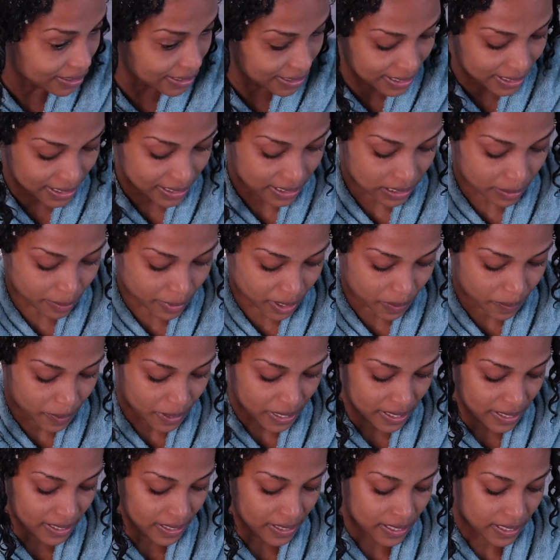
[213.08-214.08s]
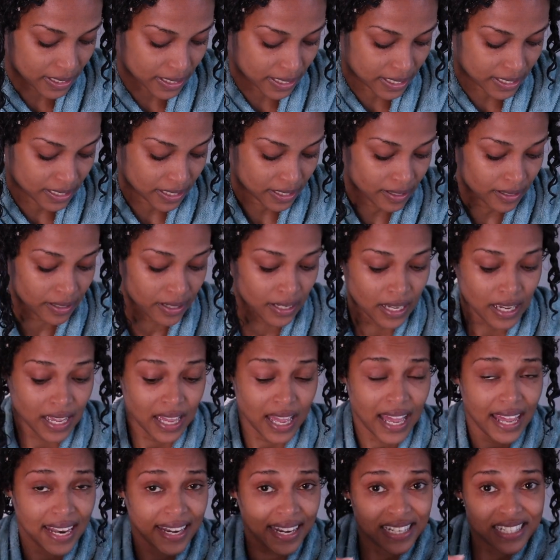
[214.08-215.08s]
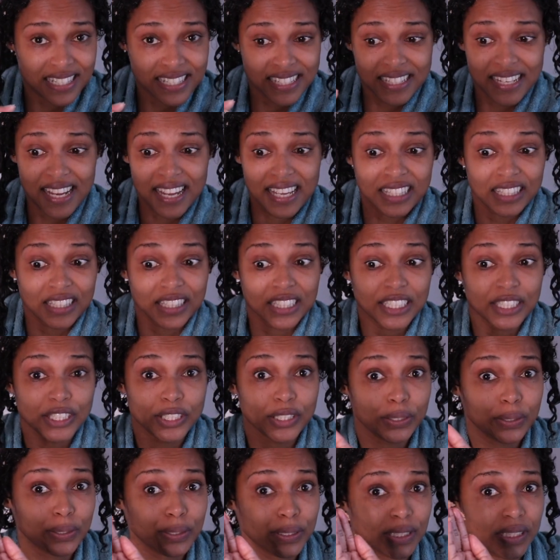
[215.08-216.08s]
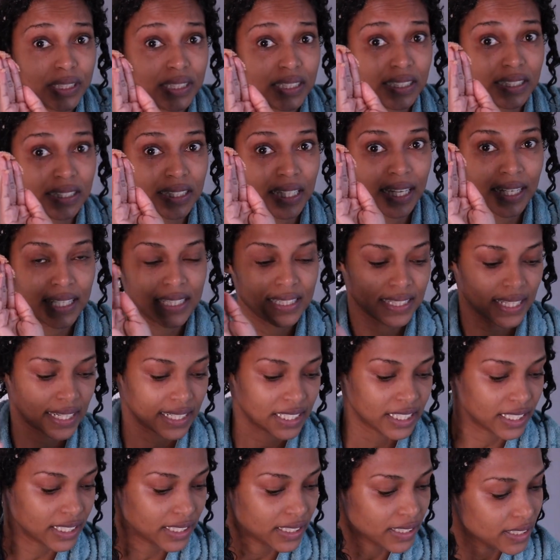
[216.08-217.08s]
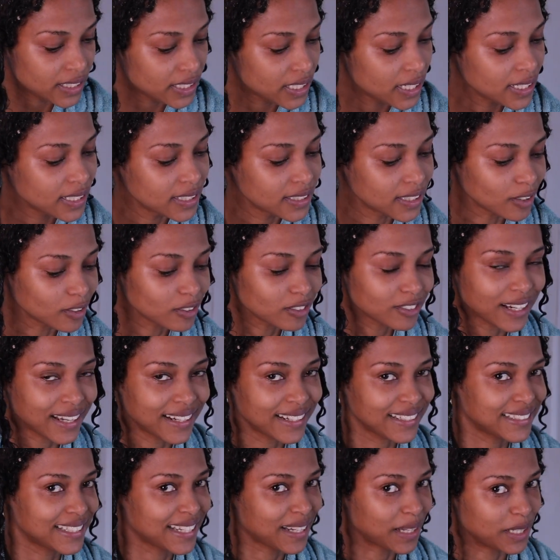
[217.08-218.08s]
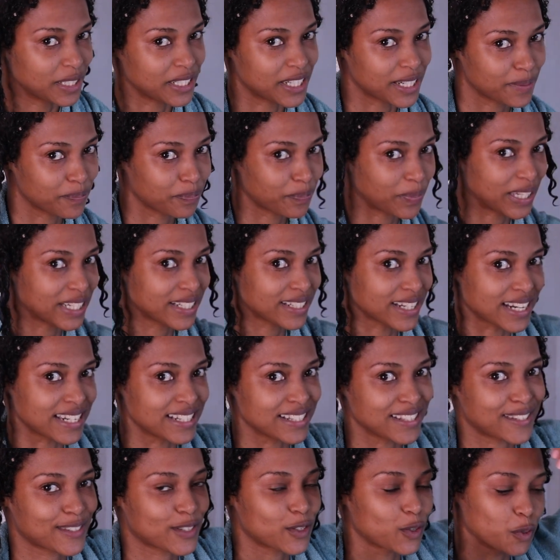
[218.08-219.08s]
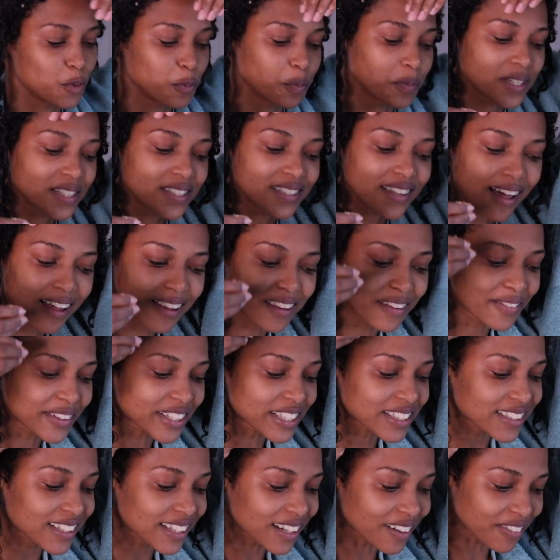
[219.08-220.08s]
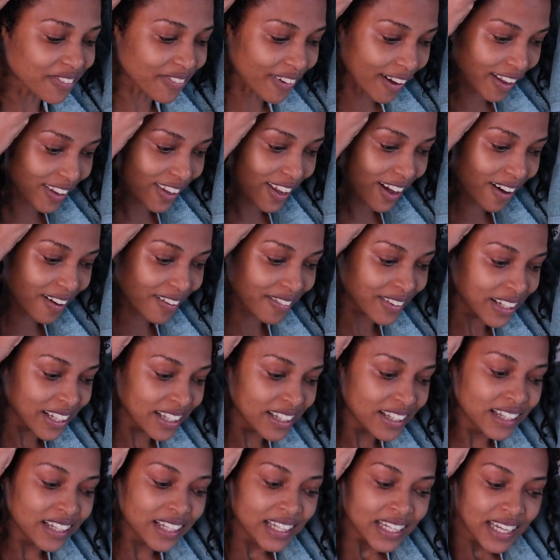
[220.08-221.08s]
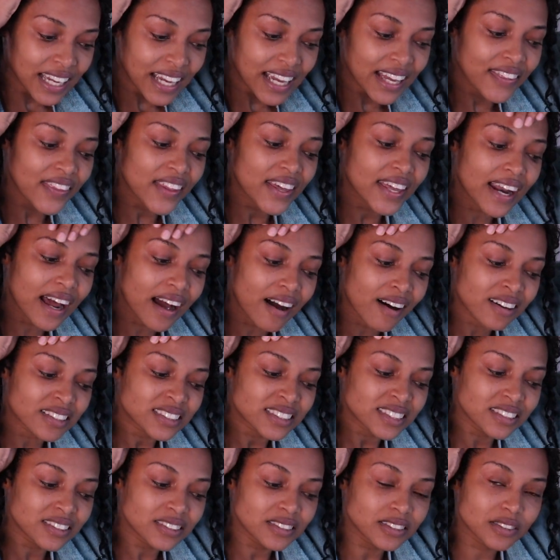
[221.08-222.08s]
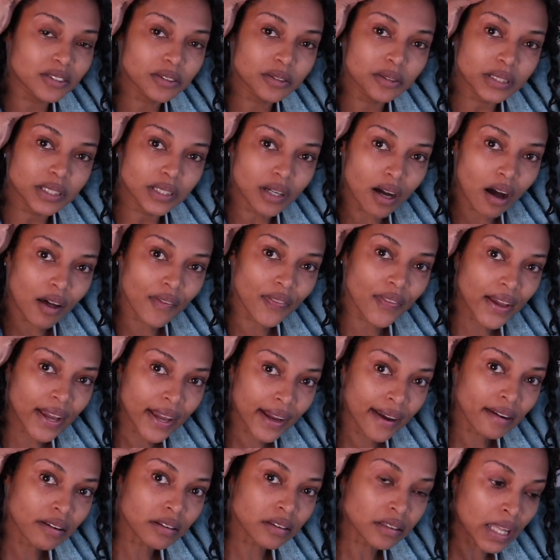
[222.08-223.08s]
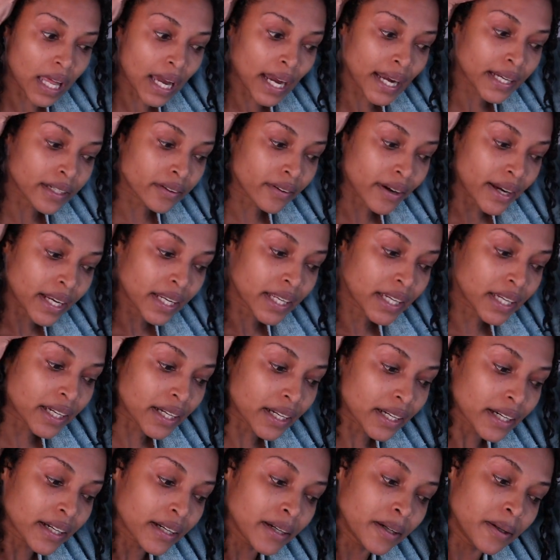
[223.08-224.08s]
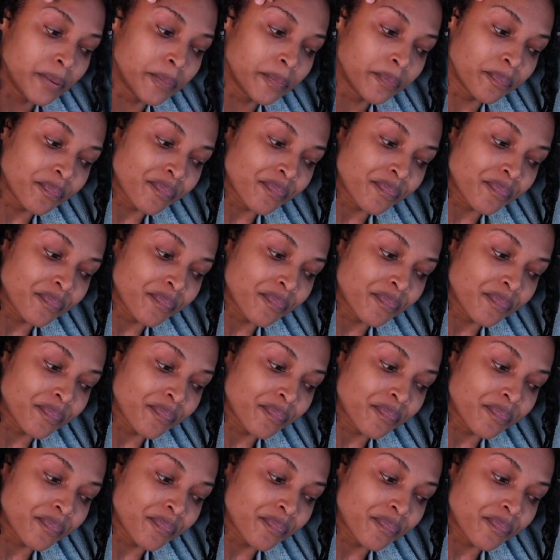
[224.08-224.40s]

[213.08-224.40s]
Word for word: can see some of the pieces in there. So, And I just take little tiny sections. Don't try to take a big giant scoop because all of it's going to fall off. And then I also do it on the hairline right here